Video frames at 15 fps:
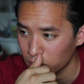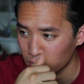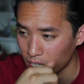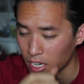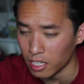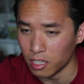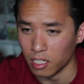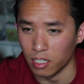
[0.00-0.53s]

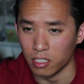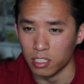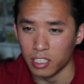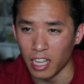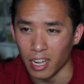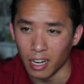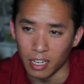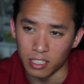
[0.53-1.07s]
Yet the
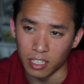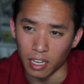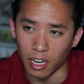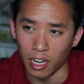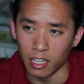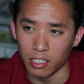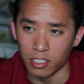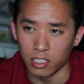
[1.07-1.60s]
scent is
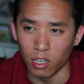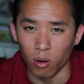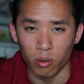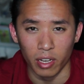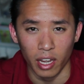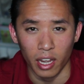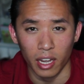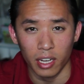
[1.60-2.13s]
like at least
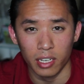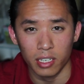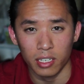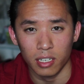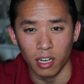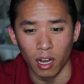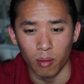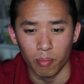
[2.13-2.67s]
okay,
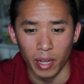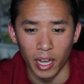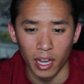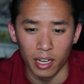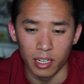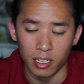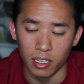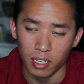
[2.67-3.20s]
not
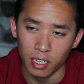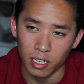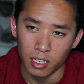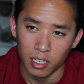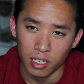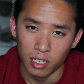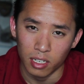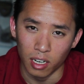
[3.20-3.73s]
bad,
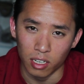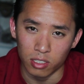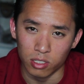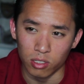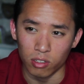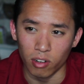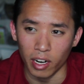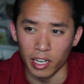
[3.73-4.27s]
not
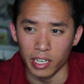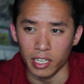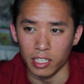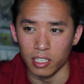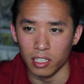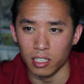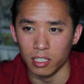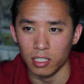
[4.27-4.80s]
too great
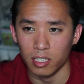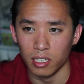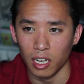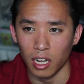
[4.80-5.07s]
either